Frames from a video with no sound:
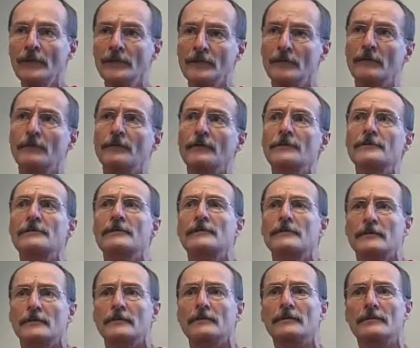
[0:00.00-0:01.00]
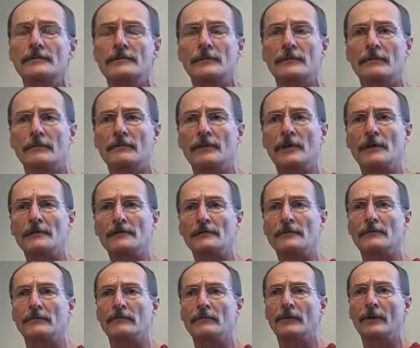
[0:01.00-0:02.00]
So the first issue is the
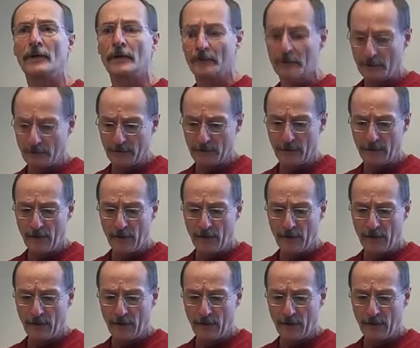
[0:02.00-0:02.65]
creation of a record.